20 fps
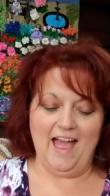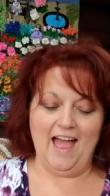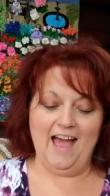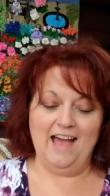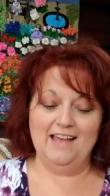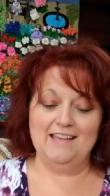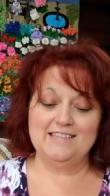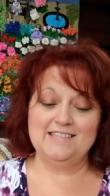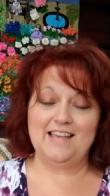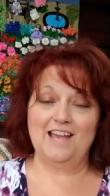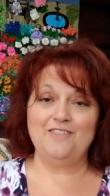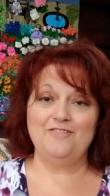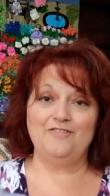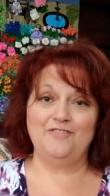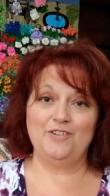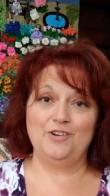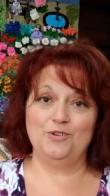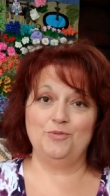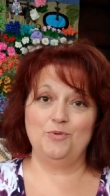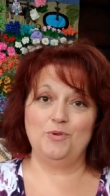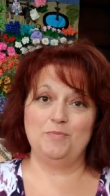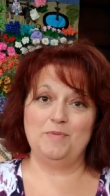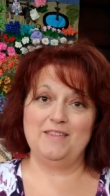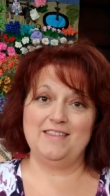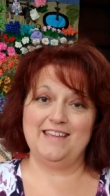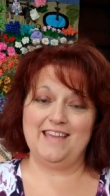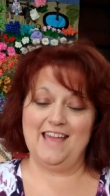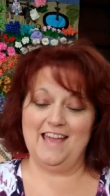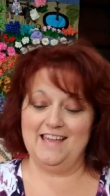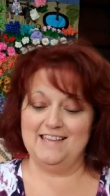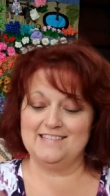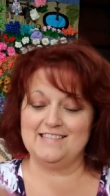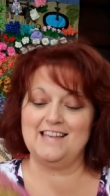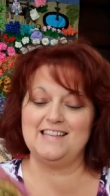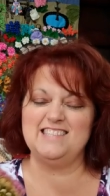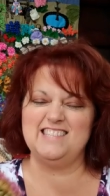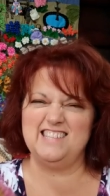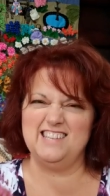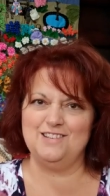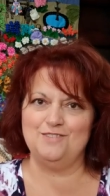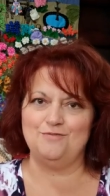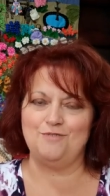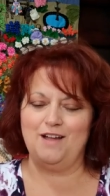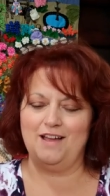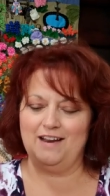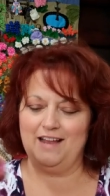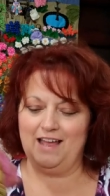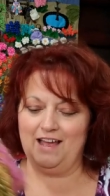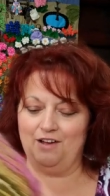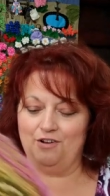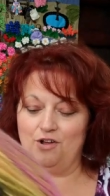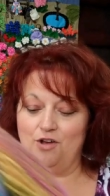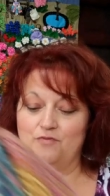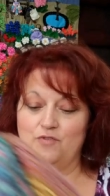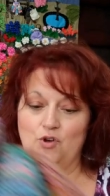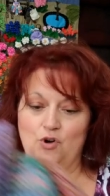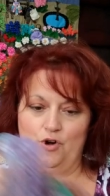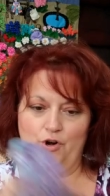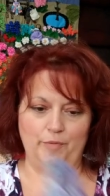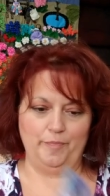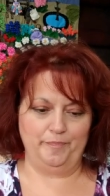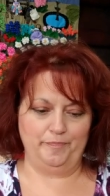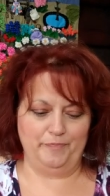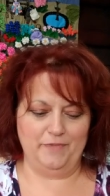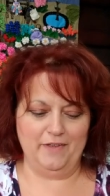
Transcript: as I feared would be the case, I did run out of yarn.